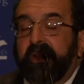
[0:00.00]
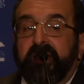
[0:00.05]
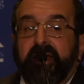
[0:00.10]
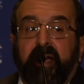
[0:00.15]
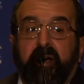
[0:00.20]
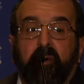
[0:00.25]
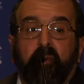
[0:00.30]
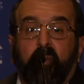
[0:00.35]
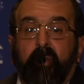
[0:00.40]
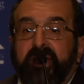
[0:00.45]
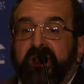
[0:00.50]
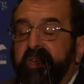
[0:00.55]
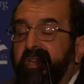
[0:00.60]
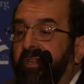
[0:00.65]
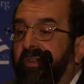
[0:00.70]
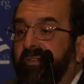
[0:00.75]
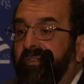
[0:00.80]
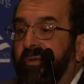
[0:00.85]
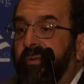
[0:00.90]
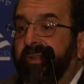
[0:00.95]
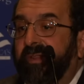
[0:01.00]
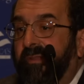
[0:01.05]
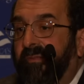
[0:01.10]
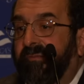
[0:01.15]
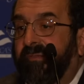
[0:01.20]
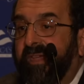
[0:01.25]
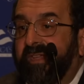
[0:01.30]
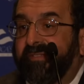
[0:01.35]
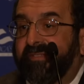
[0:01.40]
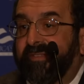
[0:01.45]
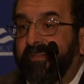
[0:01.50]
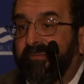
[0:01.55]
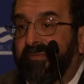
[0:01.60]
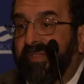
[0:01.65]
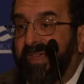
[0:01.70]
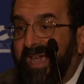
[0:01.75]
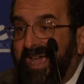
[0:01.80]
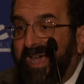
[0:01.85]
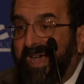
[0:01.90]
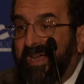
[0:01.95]
Now, what can you do in the face
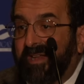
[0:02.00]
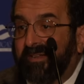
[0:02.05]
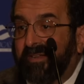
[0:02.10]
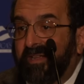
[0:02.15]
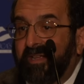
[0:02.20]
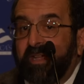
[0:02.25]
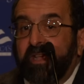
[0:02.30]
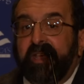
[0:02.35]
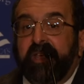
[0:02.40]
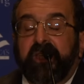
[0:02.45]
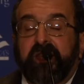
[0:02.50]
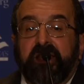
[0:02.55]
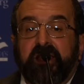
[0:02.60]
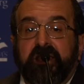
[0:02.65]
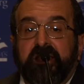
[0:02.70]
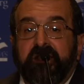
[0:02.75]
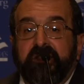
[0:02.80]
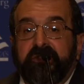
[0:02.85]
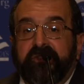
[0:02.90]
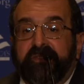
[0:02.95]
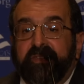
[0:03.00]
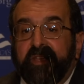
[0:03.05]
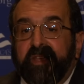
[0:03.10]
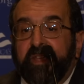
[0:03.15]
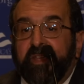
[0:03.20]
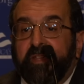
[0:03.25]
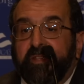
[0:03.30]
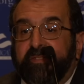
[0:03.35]
of that is